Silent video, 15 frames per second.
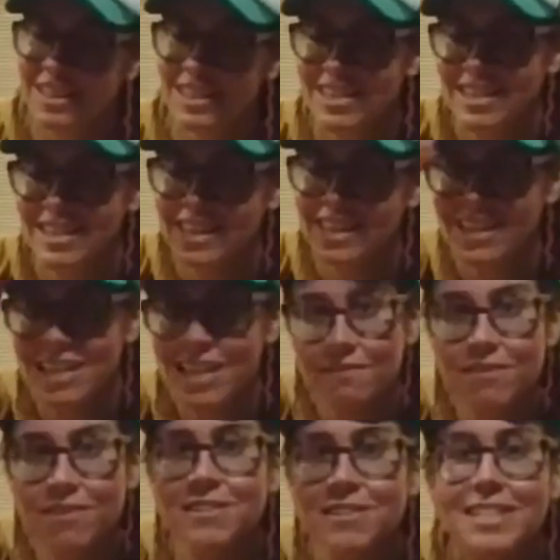out and
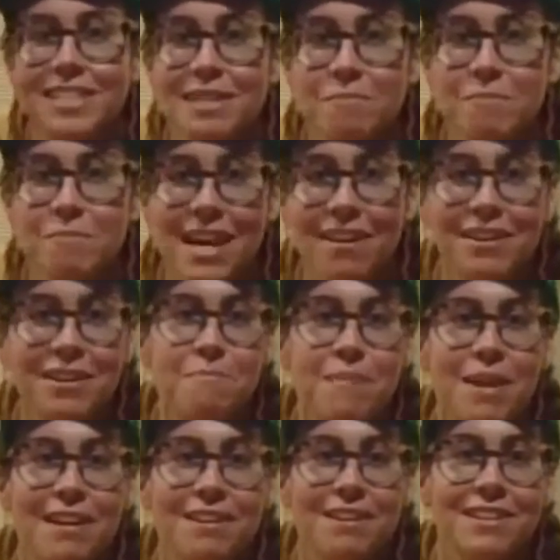about, feel free
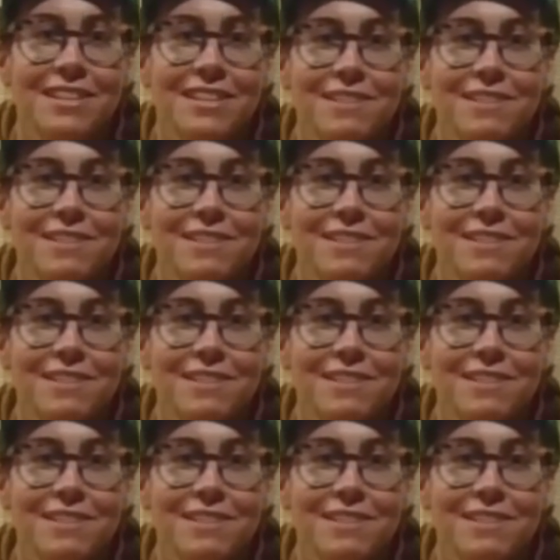to